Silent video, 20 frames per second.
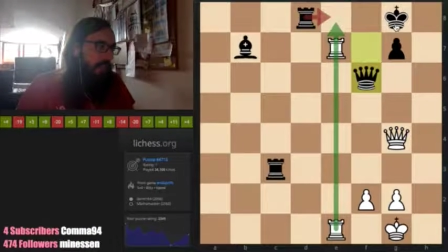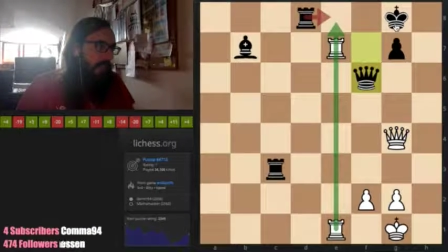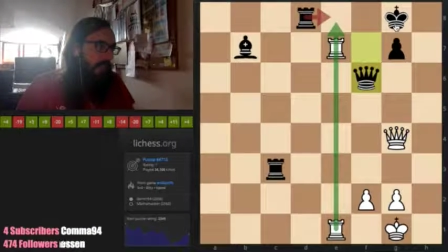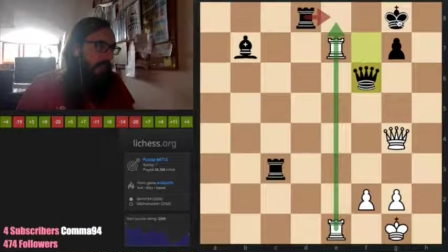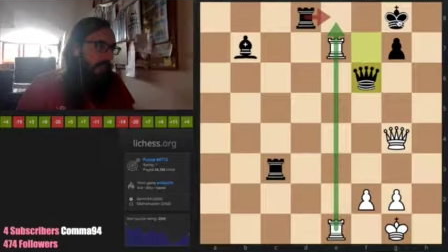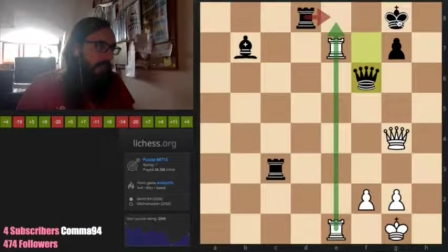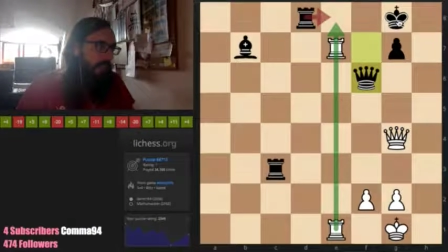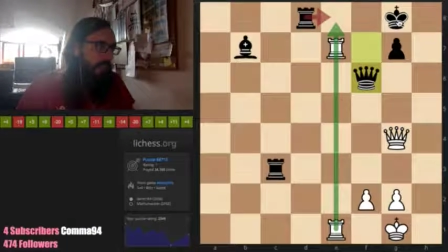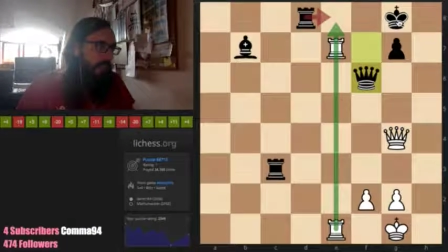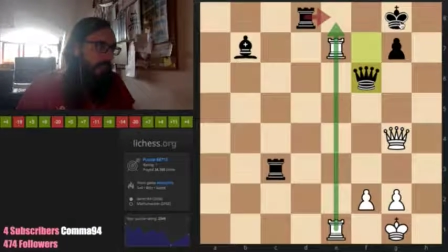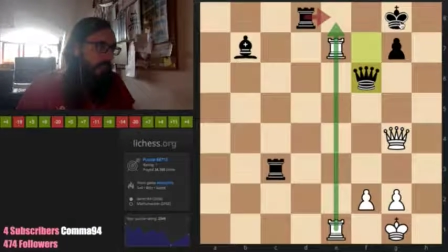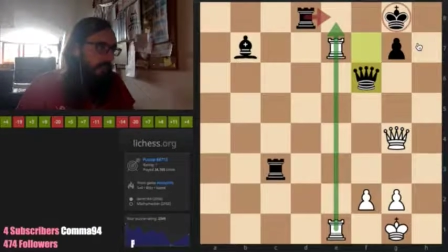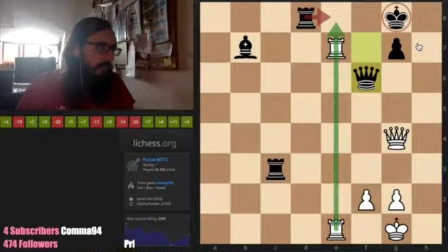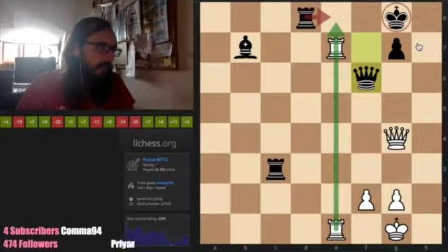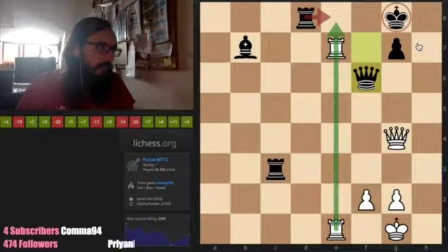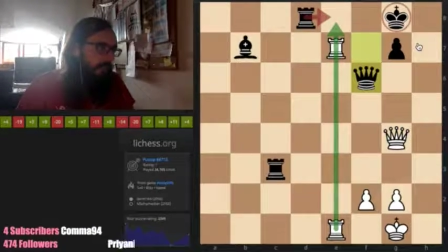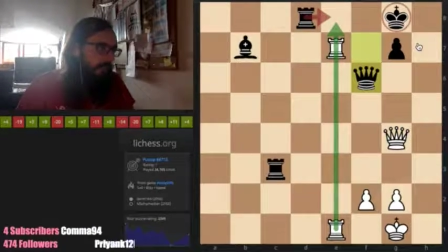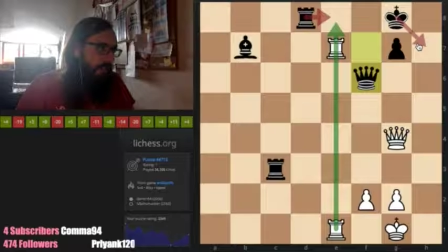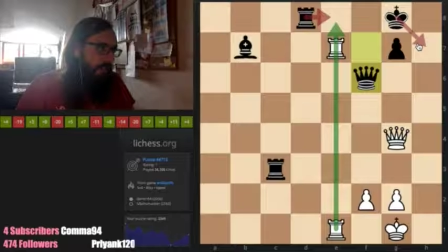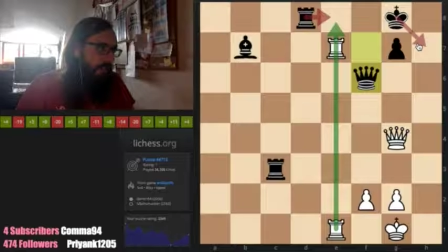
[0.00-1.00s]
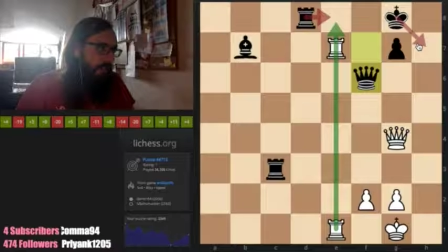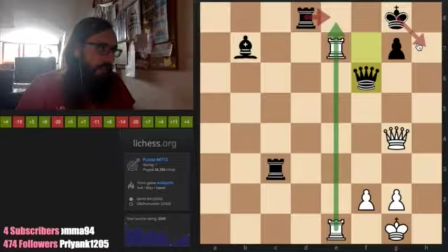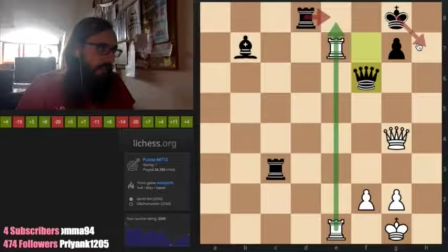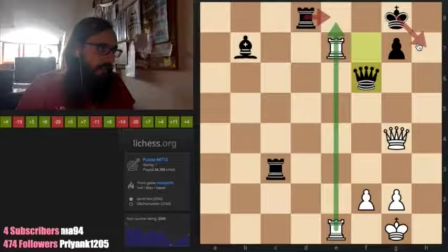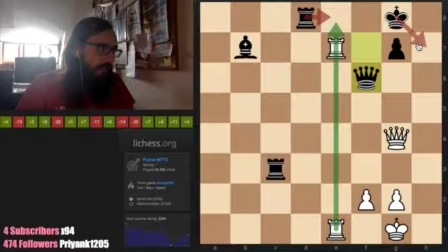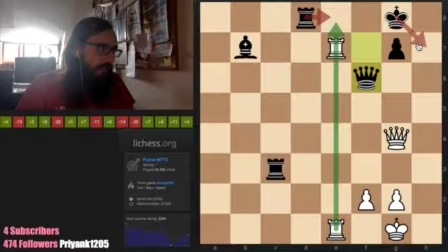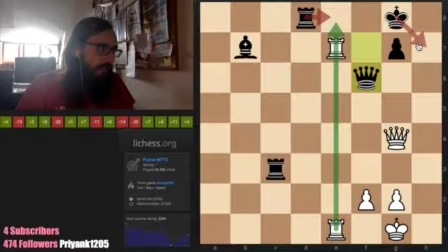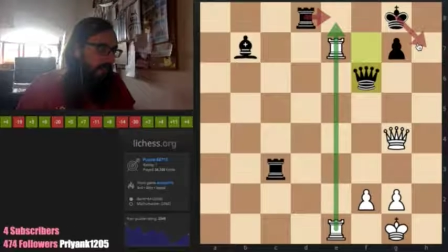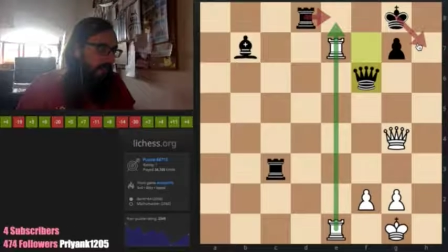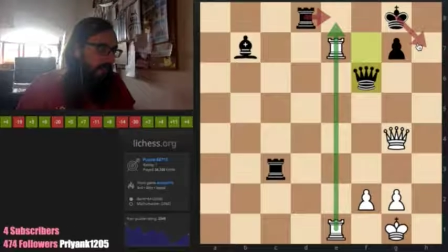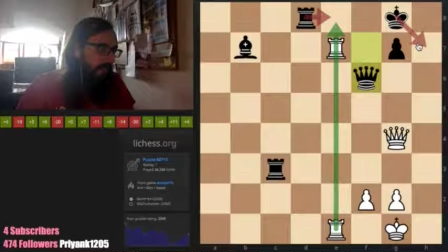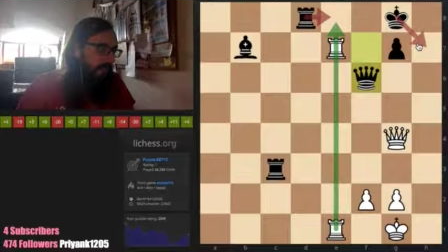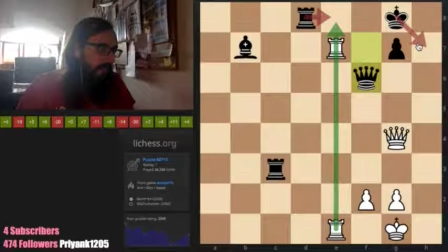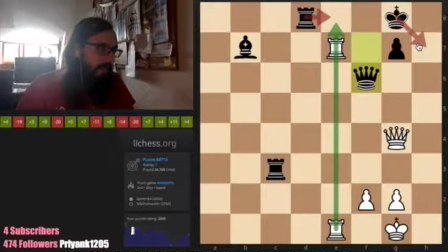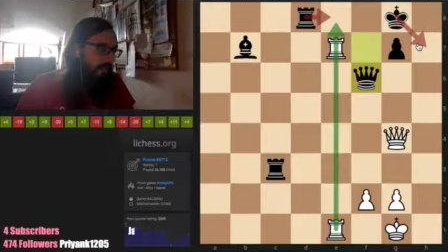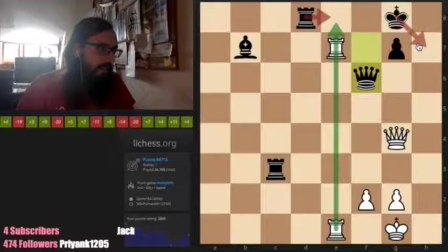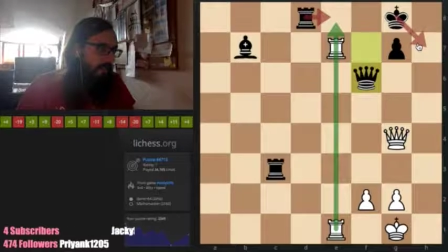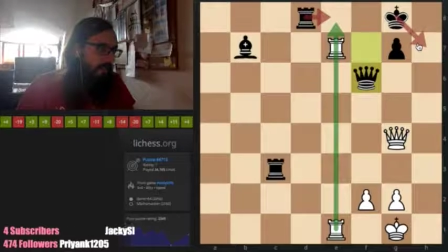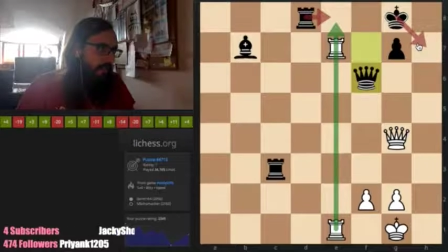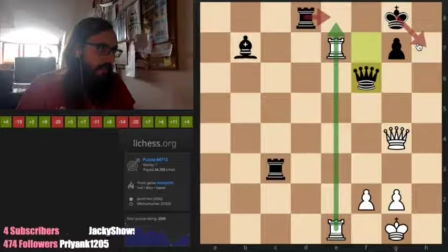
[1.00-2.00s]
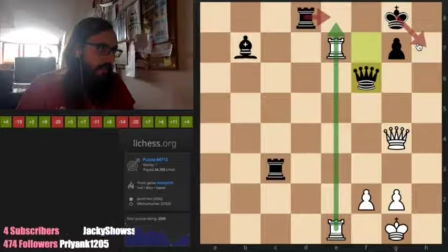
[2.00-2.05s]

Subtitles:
and again king here.